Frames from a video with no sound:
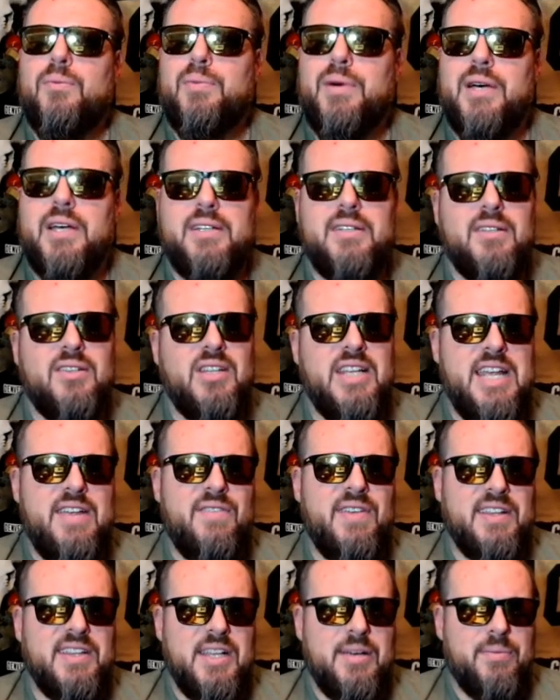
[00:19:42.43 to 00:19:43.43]
But
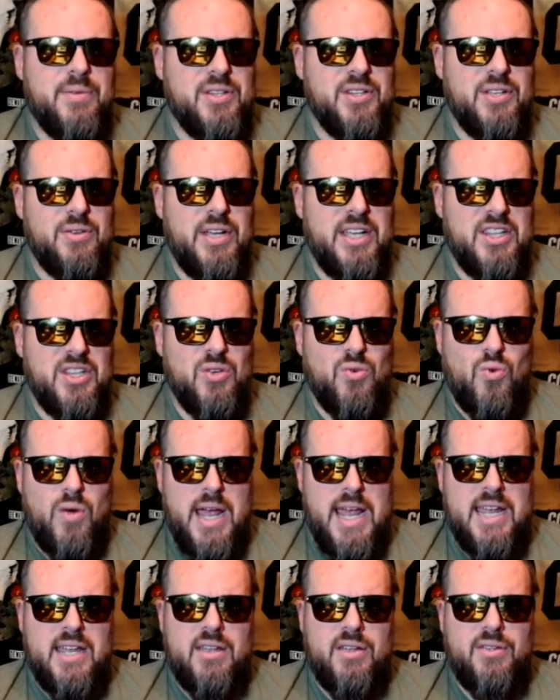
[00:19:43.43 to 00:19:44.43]
leaving them in the
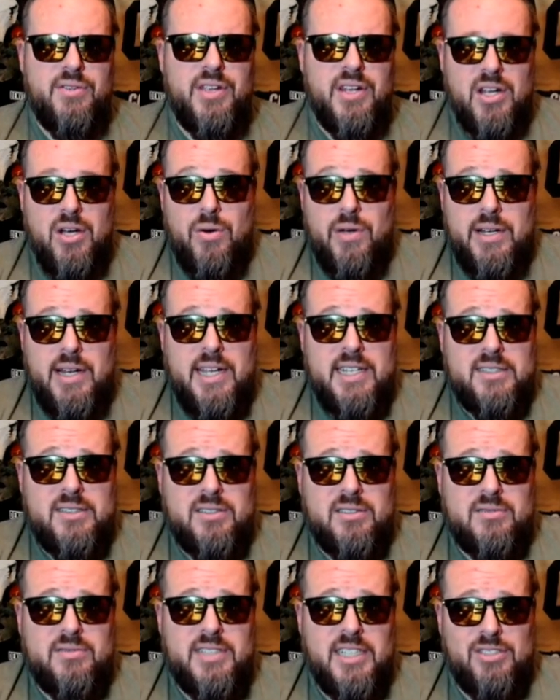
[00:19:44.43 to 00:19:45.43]
wake,
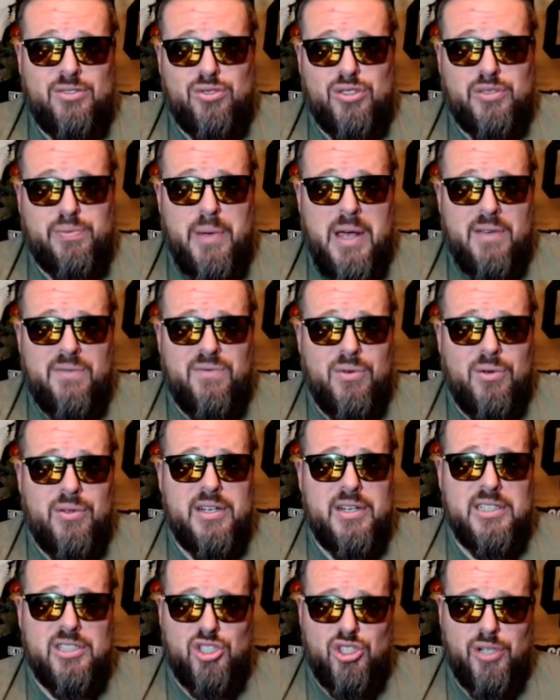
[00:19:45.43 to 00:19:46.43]
it's disrespectful,
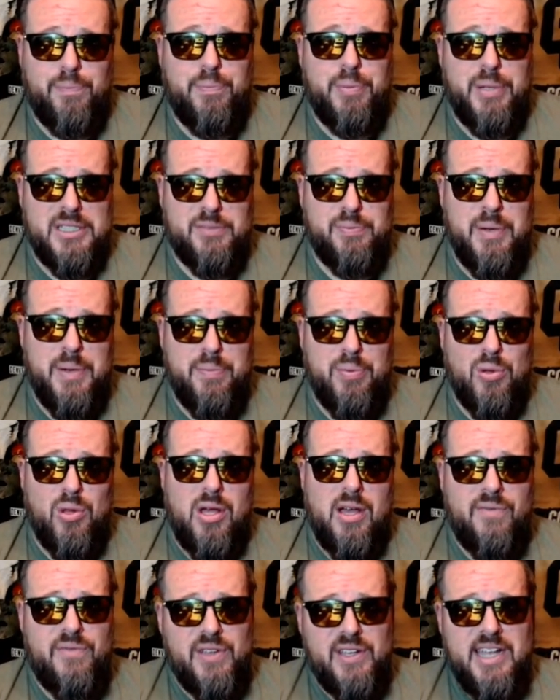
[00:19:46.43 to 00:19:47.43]
and it should piss
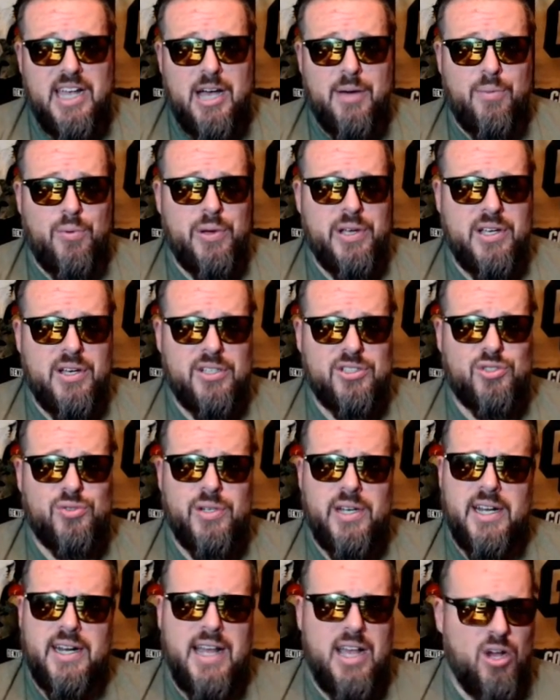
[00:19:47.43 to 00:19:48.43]
people off in Cowboy
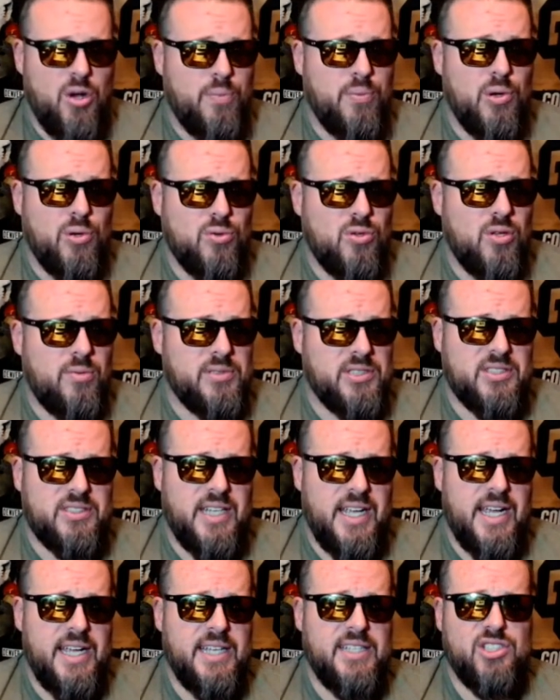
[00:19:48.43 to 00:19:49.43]
country. And I hope Oklahoma
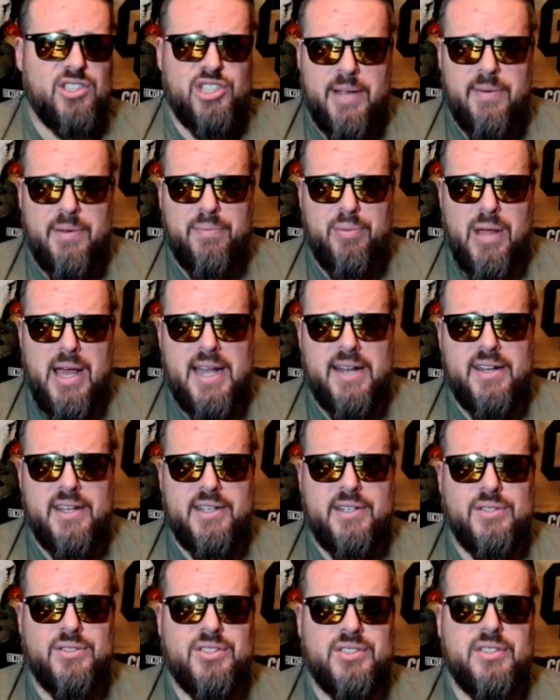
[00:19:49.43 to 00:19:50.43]
State, Jamie
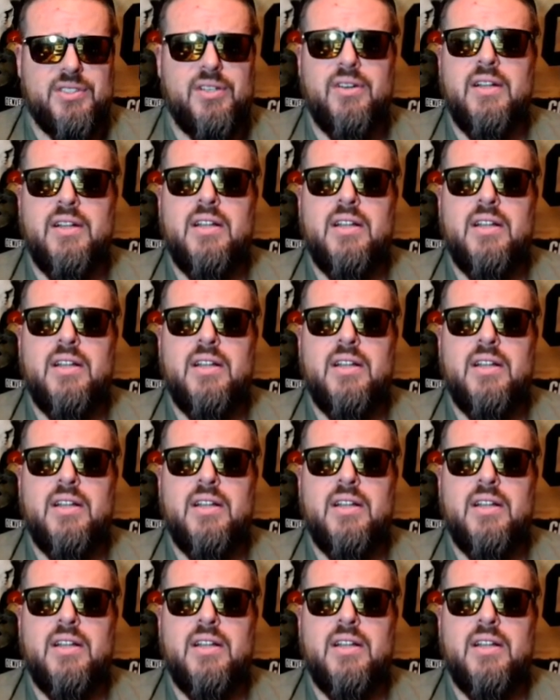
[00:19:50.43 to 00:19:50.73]
Blatnick, who's